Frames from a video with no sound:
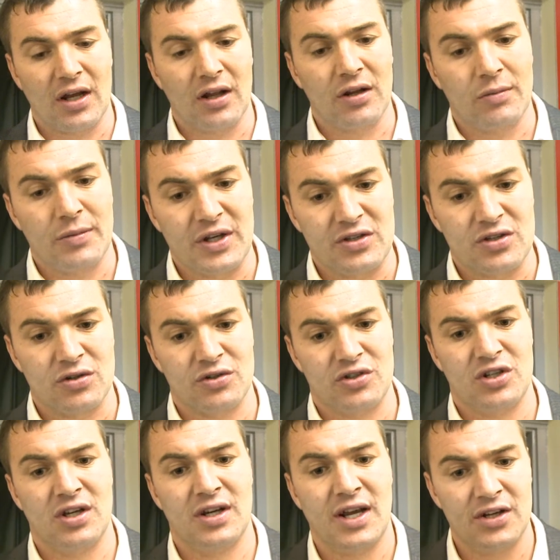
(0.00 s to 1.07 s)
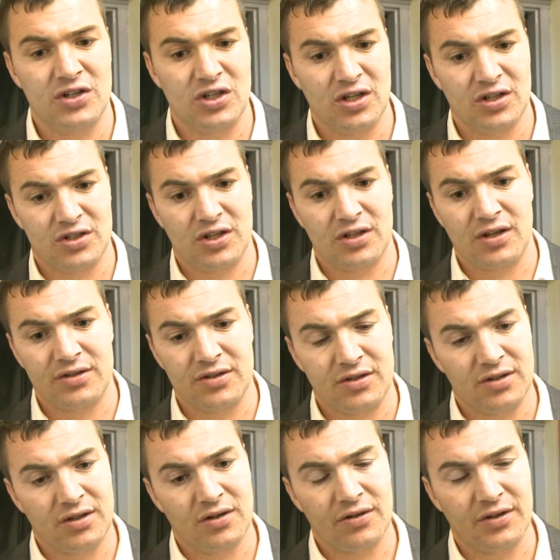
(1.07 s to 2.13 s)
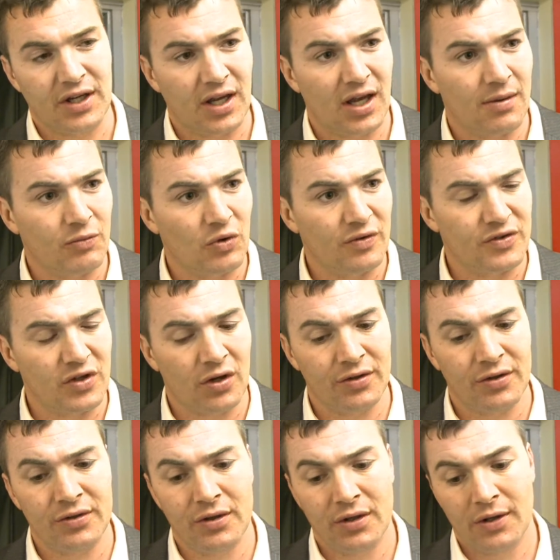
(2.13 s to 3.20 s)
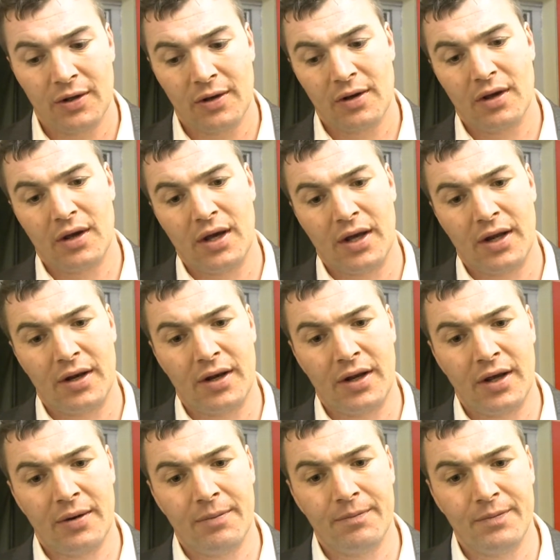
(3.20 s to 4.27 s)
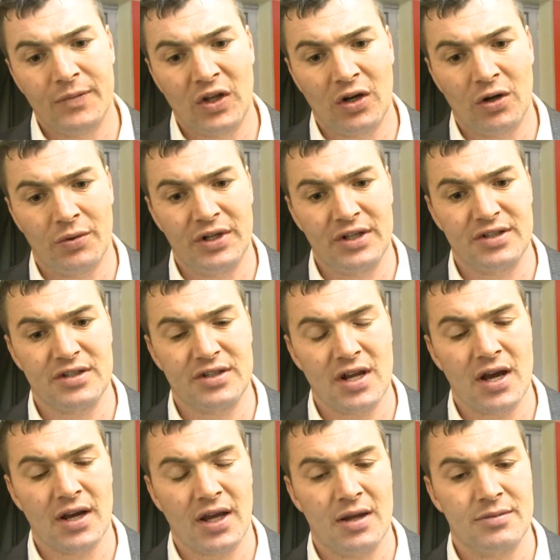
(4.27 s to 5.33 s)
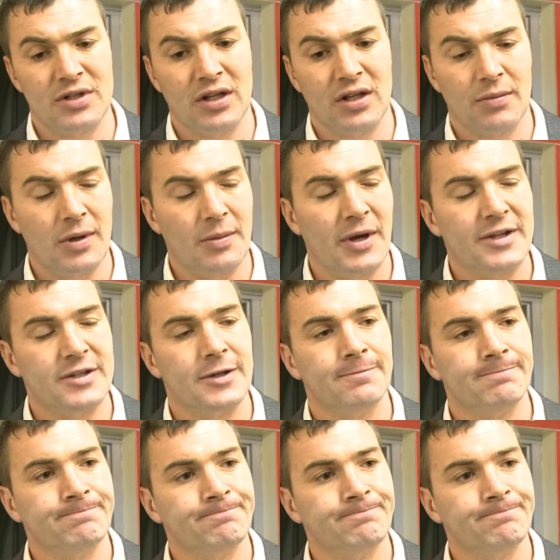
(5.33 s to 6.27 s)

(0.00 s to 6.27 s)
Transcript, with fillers: a little bit touchy and edgy as you, as you know the game moves on and and um, you know we need to start games a little bit better